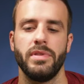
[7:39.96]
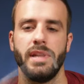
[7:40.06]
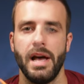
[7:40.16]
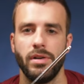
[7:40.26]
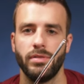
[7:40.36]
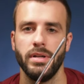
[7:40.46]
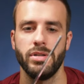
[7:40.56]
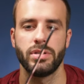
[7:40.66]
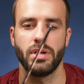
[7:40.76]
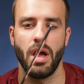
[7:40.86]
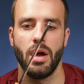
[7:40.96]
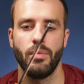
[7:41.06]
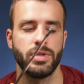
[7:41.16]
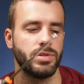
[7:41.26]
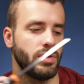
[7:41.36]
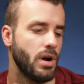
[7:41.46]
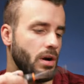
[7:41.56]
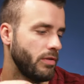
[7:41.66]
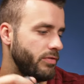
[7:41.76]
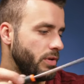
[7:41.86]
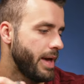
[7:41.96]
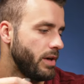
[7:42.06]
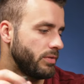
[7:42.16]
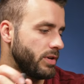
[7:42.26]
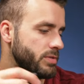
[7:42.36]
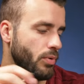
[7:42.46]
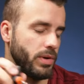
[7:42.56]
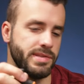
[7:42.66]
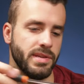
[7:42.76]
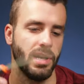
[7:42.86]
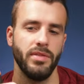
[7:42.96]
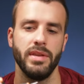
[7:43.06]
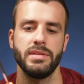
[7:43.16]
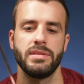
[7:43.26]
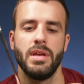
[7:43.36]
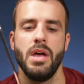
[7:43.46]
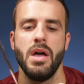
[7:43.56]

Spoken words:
with an Allen wrench, which there are a few Allen wrench points on this.